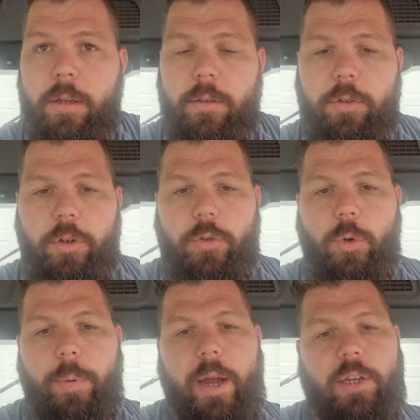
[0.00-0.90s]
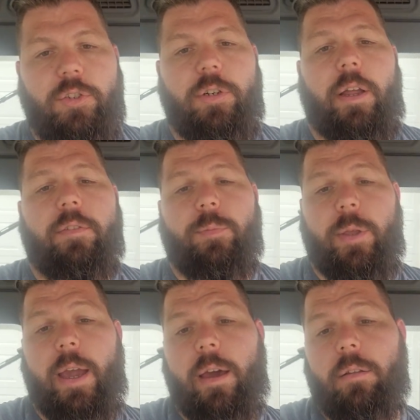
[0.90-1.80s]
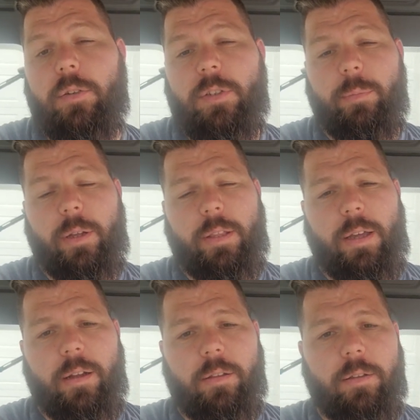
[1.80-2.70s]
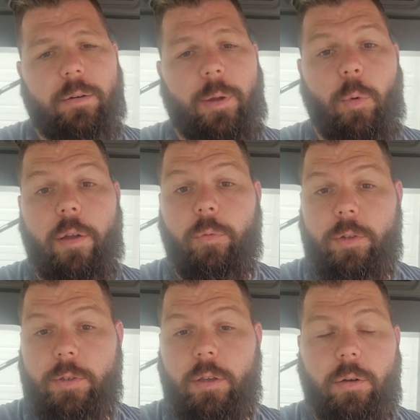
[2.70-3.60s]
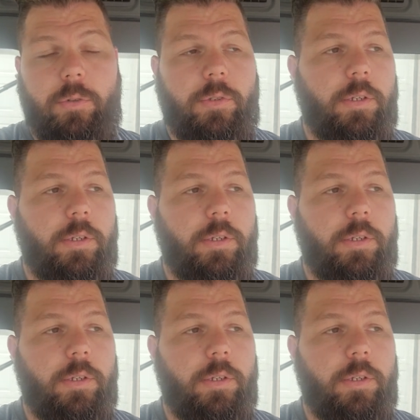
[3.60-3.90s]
Turn it into a pasture and have some cattle or something like that out there. My wife wants goats.